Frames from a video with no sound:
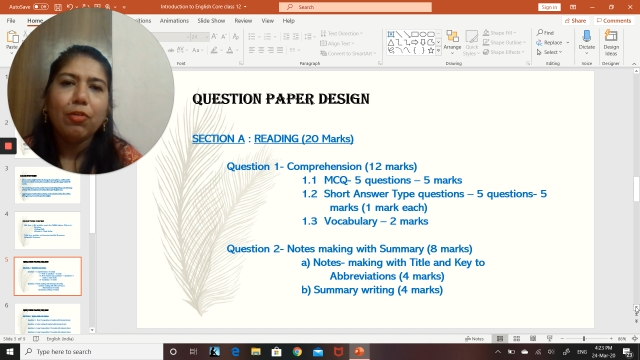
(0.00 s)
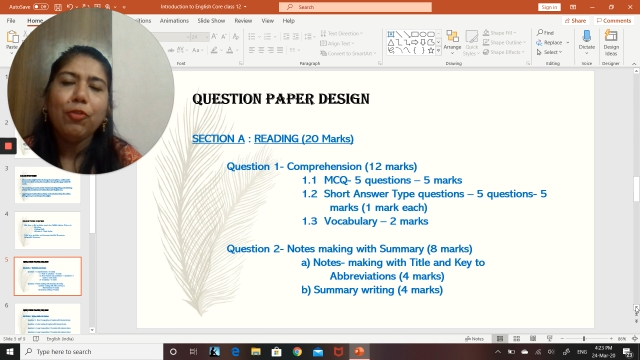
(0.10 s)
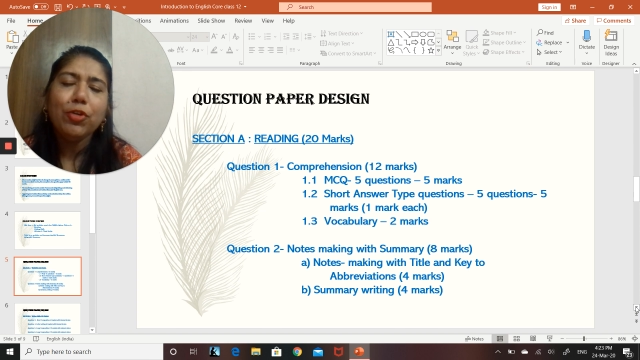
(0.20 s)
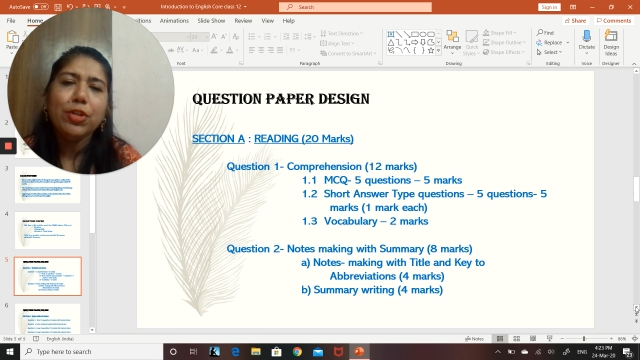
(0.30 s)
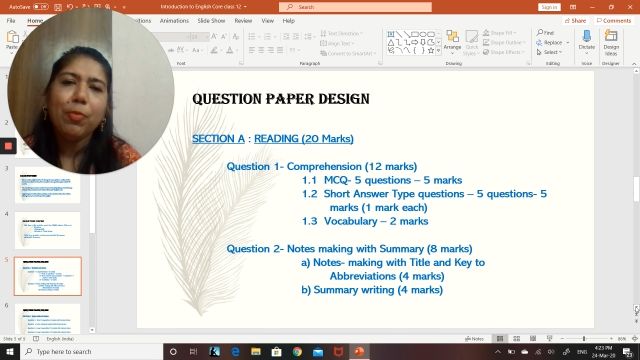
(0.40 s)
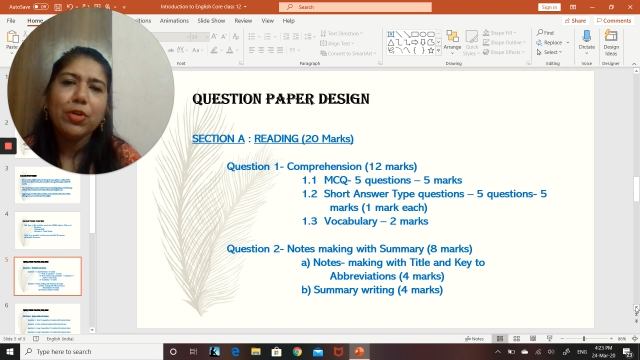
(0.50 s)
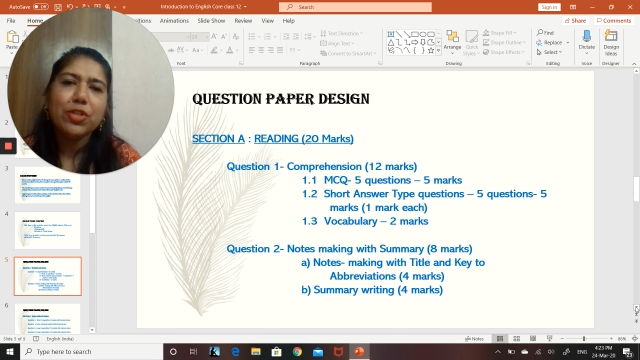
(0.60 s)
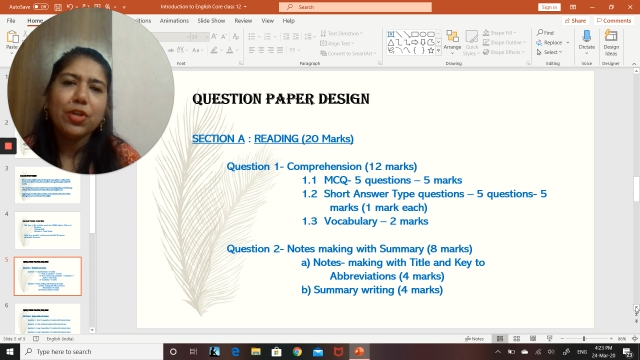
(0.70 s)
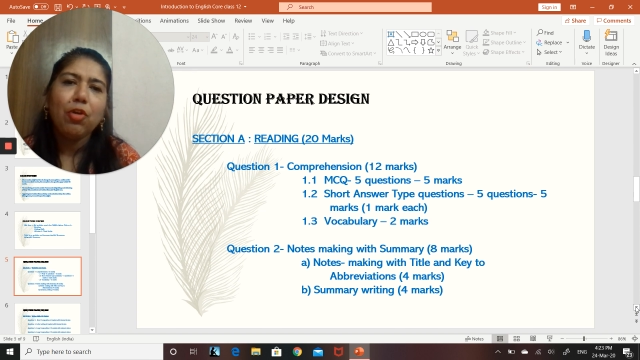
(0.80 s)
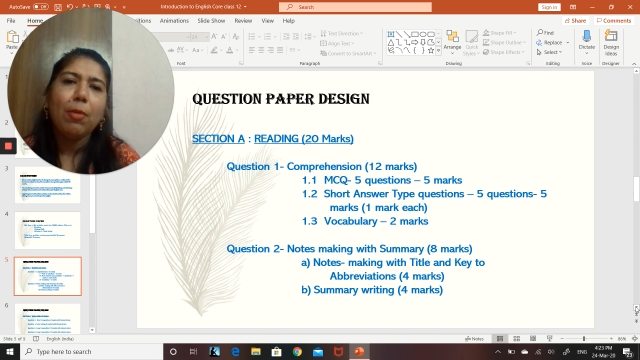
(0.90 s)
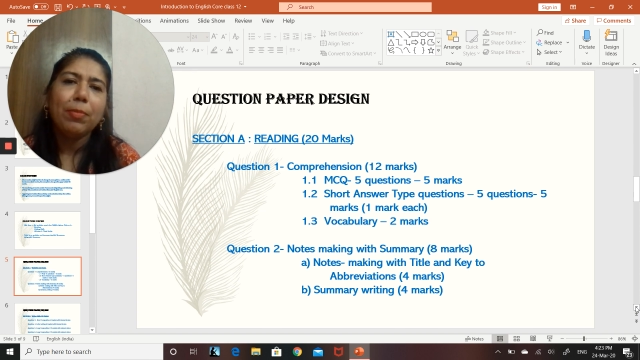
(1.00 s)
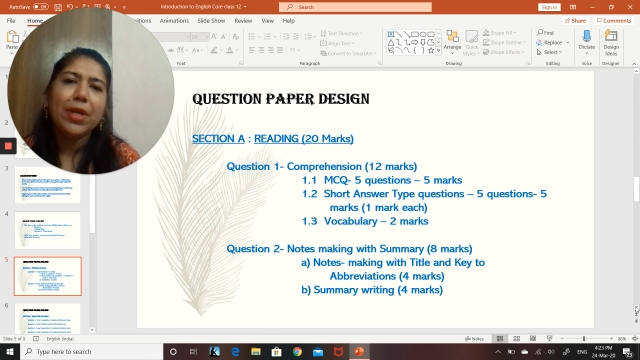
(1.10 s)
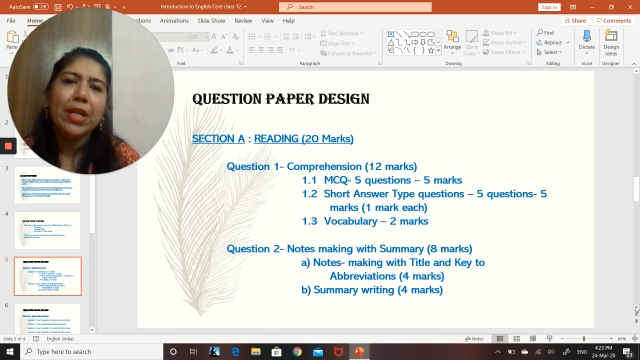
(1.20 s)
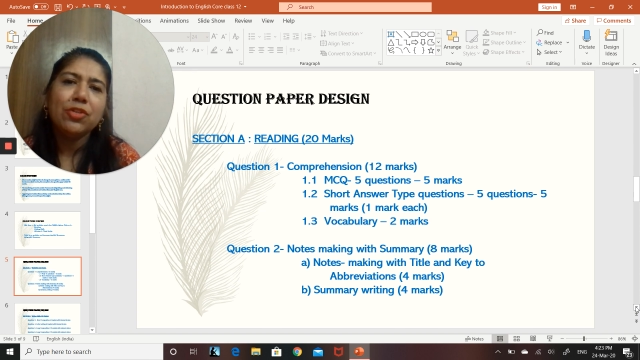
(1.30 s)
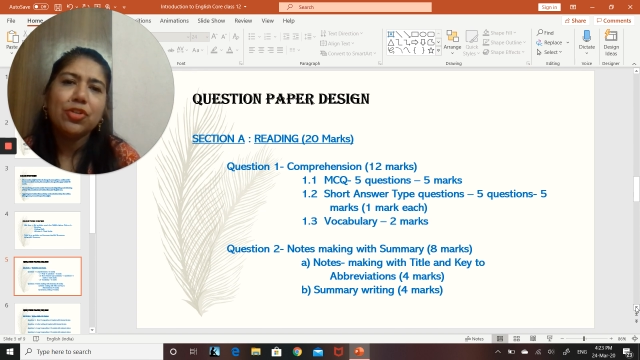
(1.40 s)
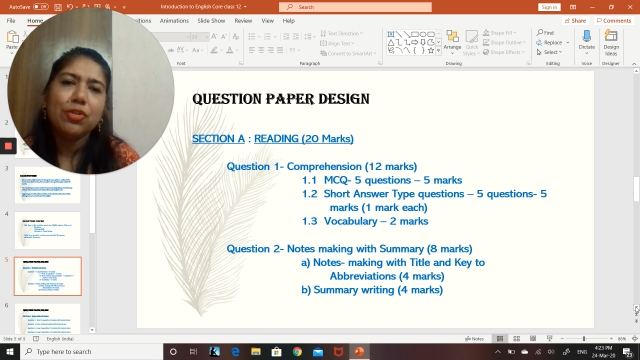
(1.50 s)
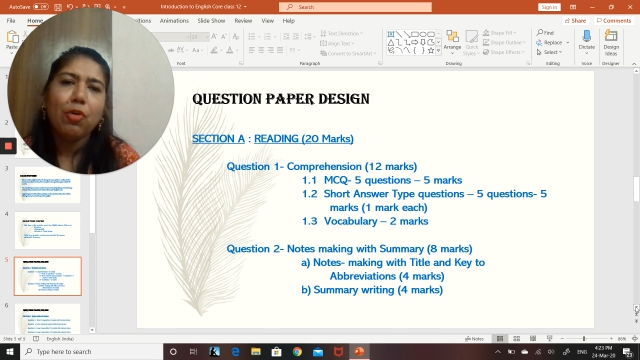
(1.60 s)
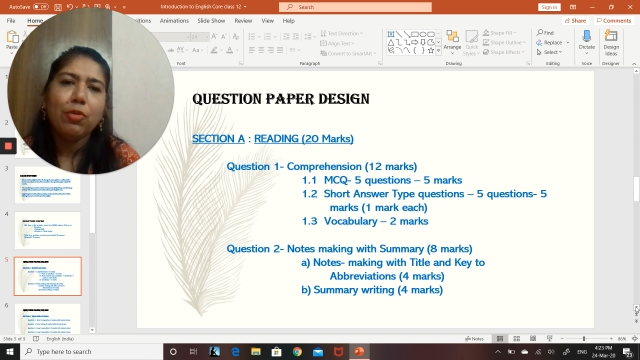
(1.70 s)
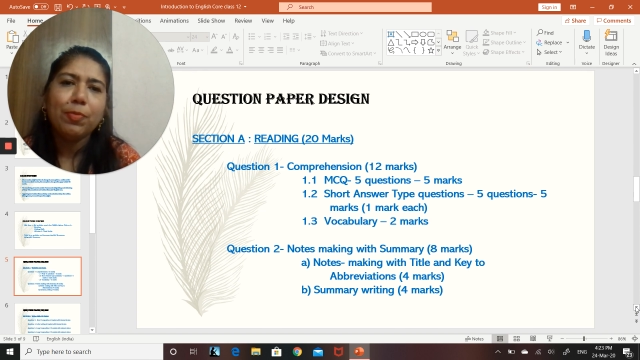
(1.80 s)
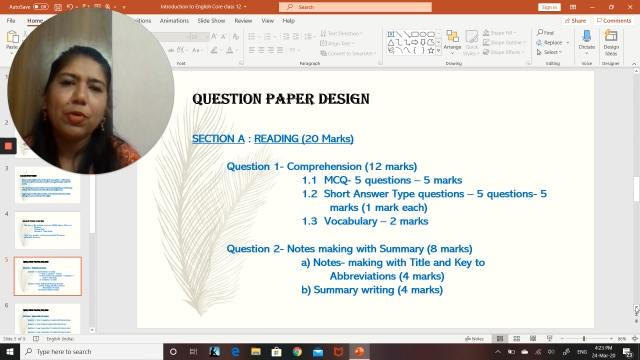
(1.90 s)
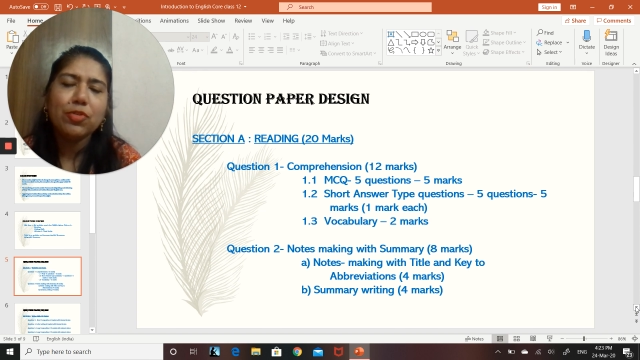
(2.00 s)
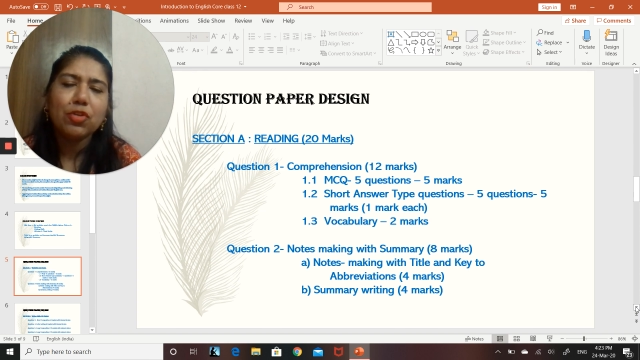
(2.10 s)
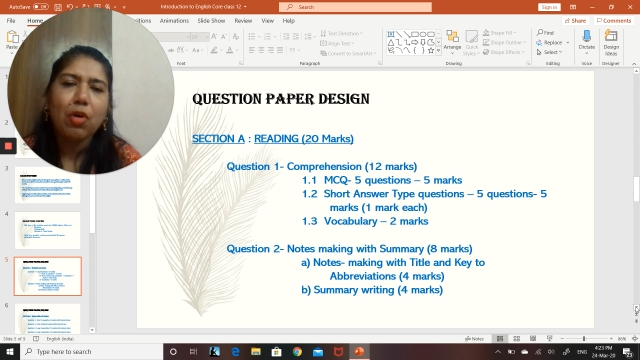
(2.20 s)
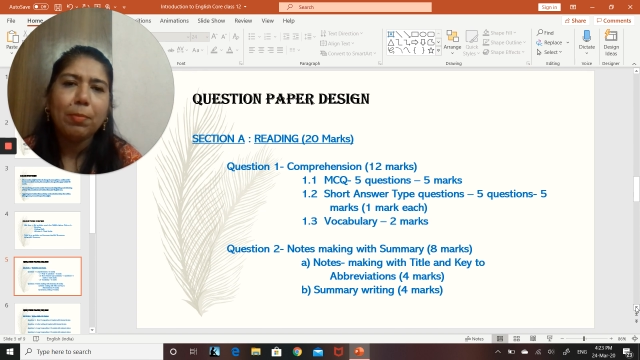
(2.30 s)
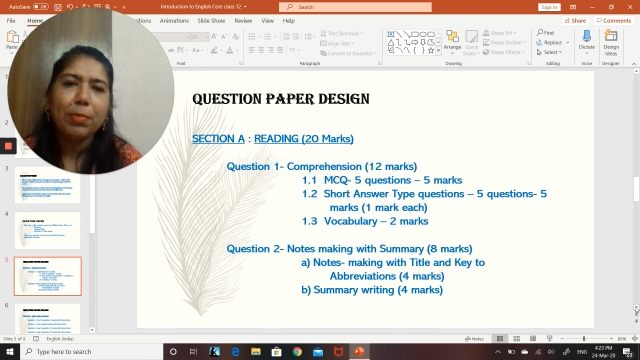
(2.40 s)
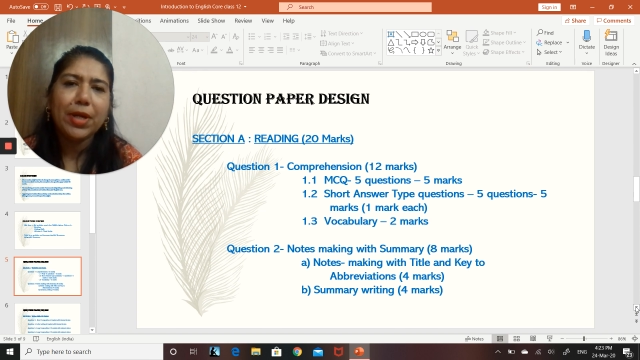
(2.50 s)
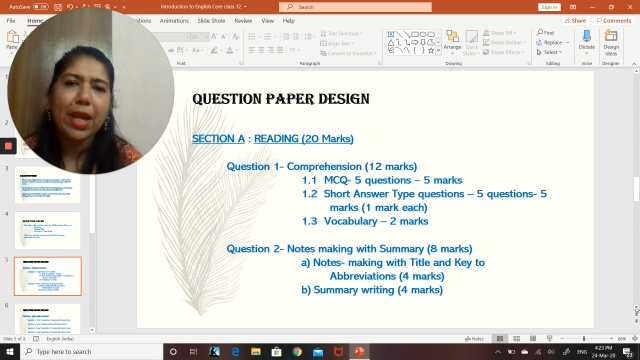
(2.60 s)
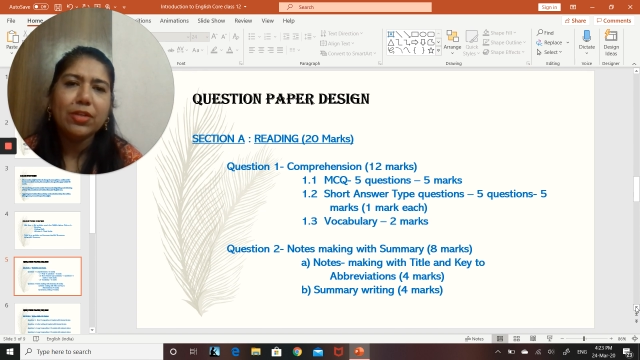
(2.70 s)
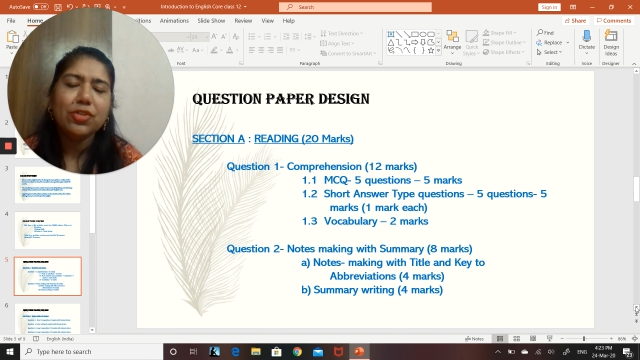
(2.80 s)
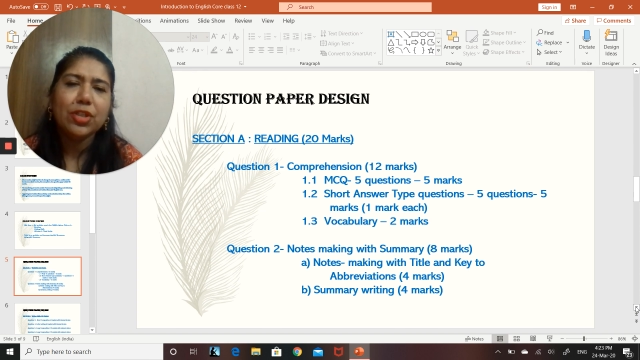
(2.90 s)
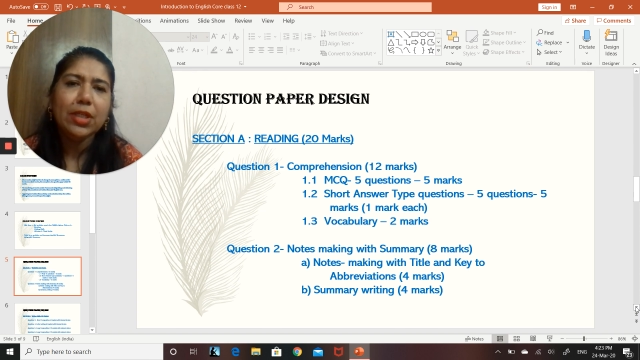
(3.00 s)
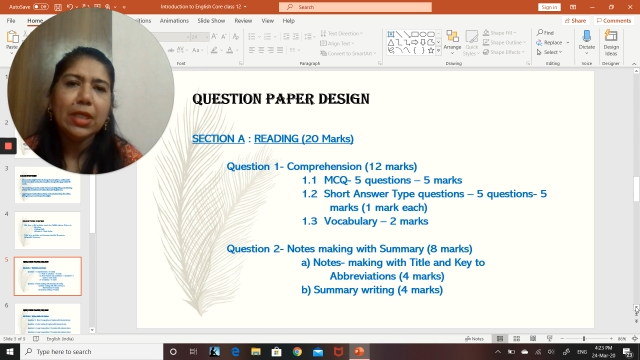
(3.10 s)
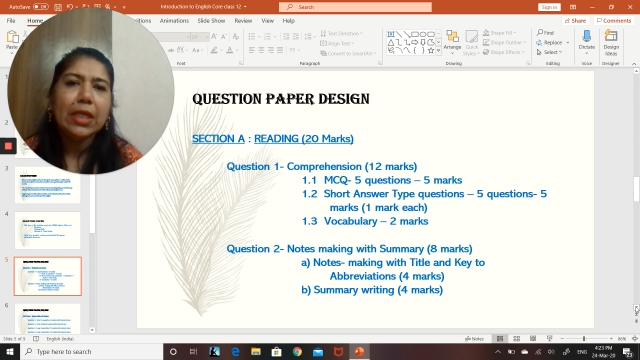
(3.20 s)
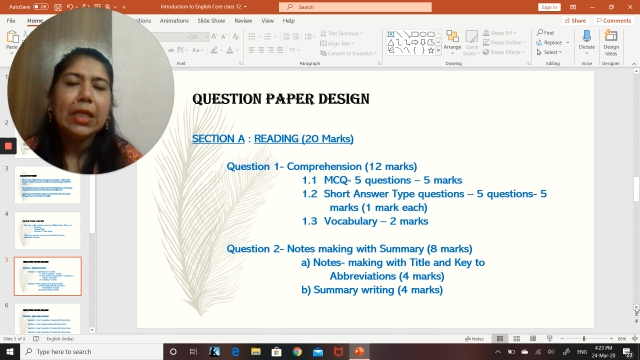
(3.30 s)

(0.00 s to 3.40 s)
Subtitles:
For the poetry comprehension or prose comprehension,